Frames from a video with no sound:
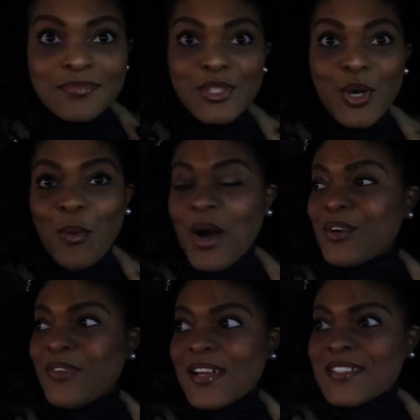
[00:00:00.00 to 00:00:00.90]
you know walk
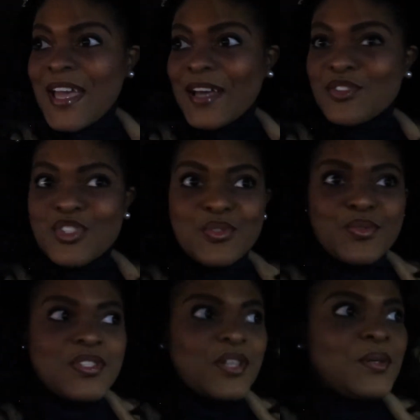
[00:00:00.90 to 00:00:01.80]
around town
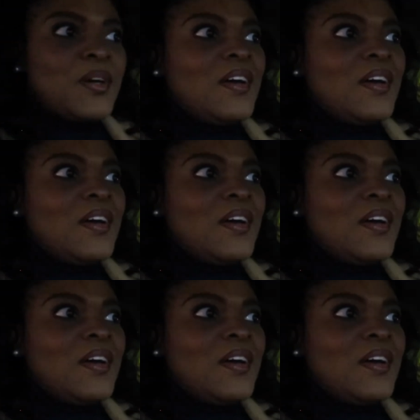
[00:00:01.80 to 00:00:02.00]
shoes so